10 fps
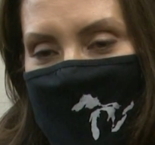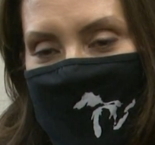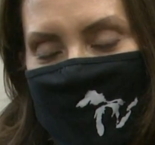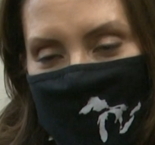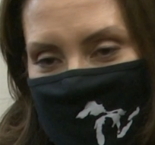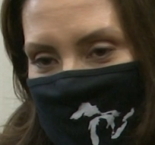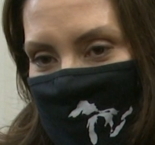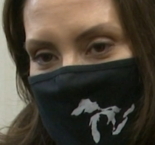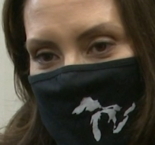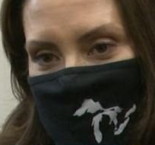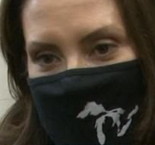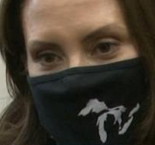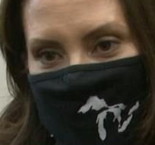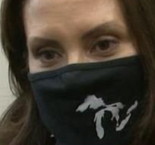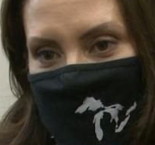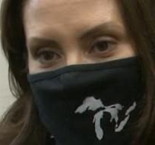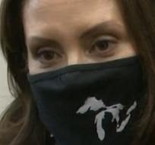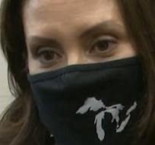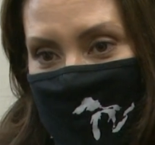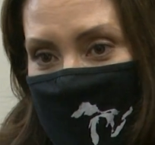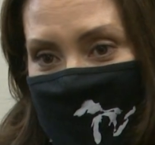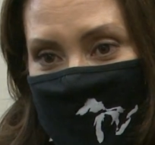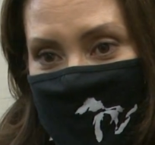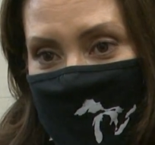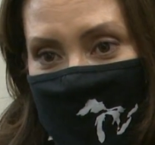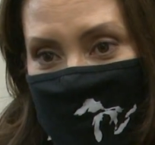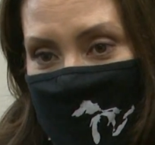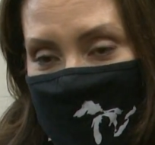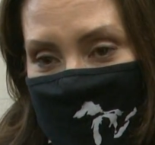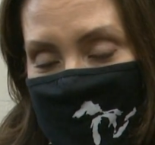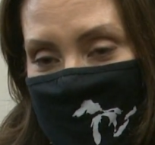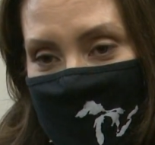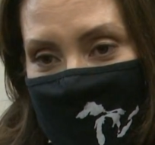It's just simply making sure that everyone masks up, because